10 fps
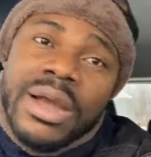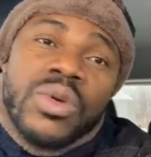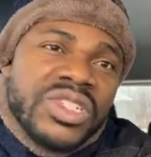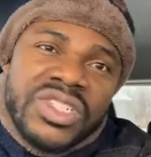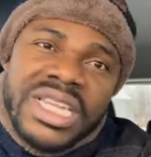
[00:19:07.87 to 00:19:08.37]

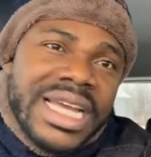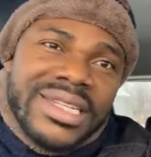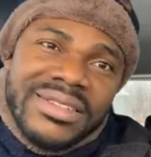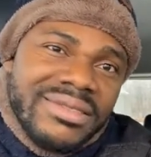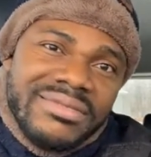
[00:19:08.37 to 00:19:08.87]
They won't see
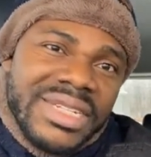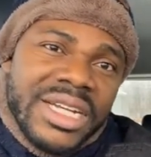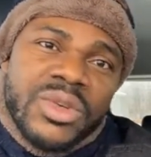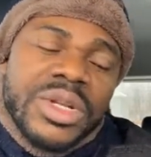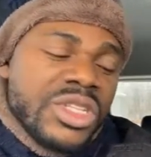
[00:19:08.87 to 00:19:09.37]
it.
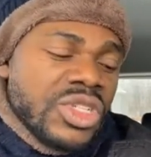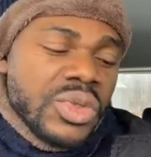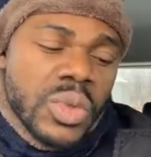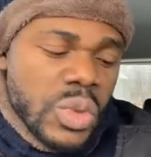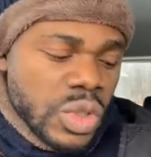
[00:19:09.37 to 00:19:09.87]
They are doing
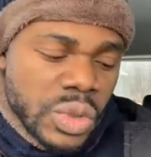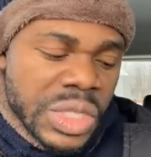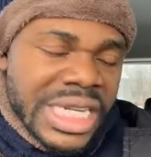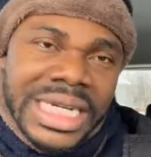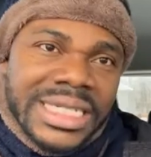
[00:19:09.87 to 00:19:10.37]
too
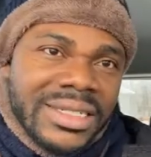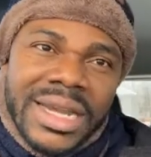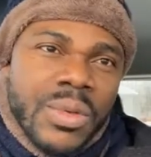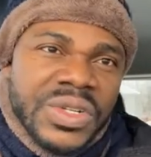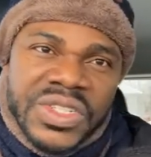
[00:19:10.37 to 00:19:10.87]
good.
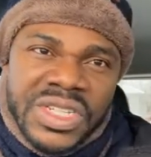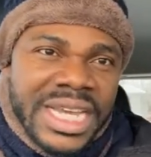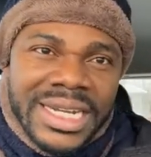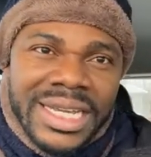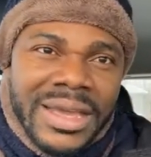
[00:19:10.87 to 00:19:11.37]
They won't
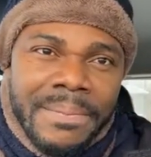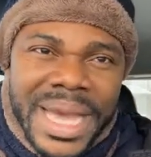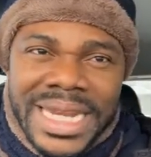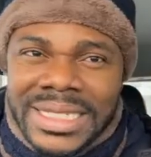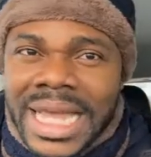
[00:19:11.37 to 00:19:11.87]
see it.
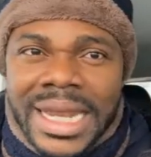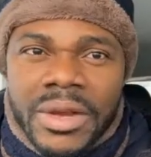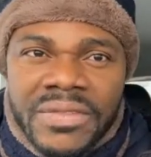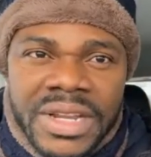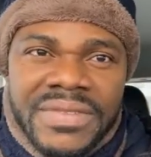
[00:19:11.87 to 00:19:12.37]
By the
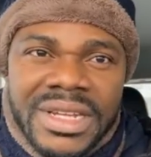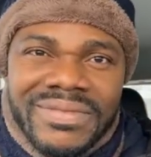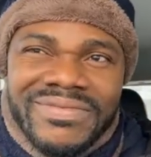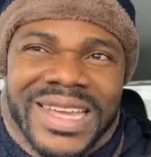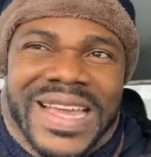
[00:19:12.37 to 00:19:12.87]
standard of
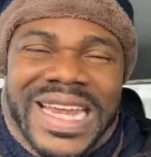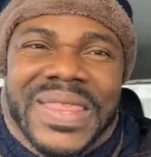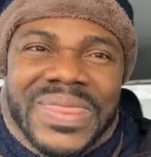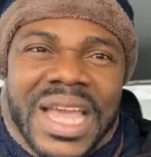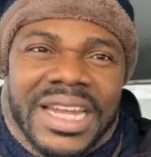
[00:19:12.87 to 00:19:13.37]
living,
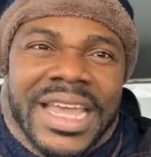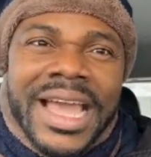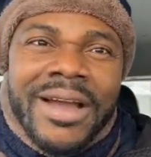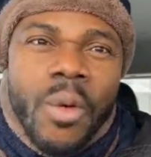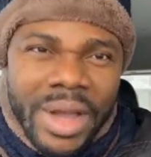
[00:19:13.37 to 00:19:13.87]
they think
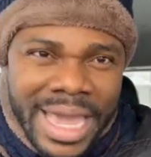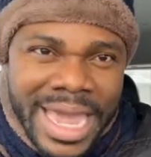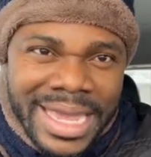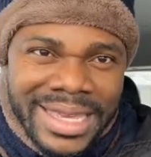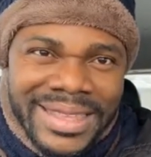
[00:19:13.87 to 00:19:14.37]
they are
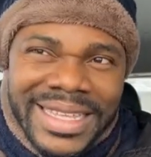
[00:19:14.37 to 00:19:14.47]
okay.